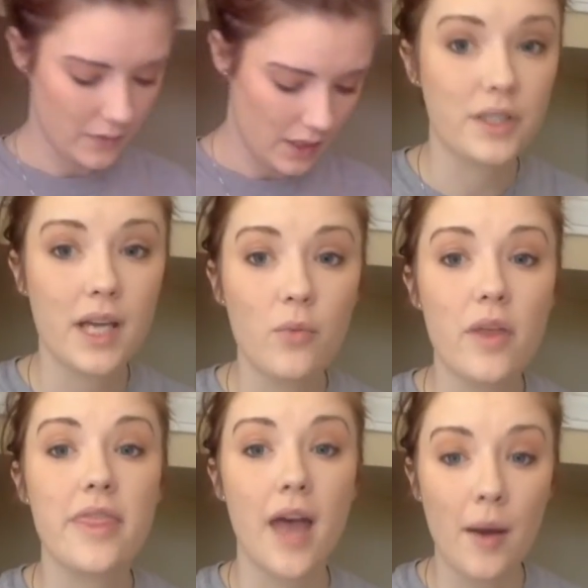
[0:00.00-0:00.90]
We're done
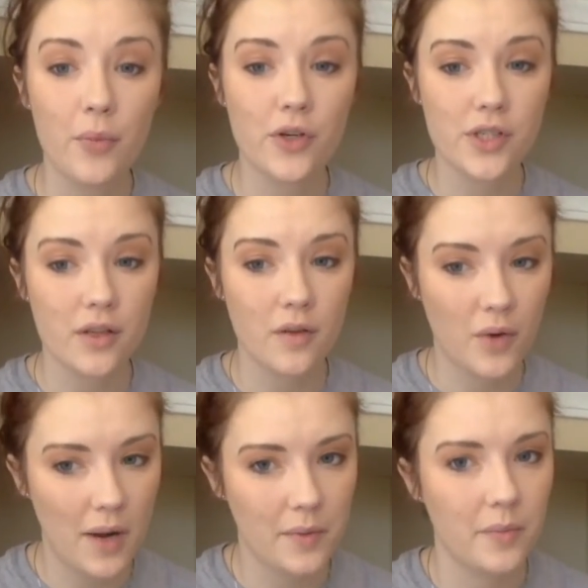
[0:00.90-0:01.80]
with that portion of the
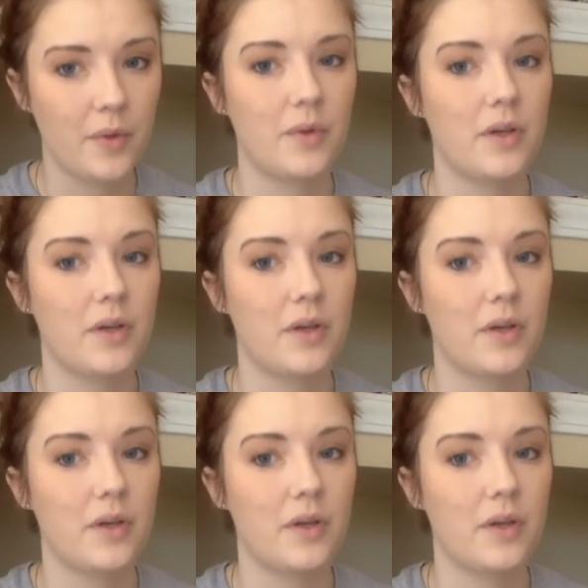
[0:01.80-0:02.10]
problem, but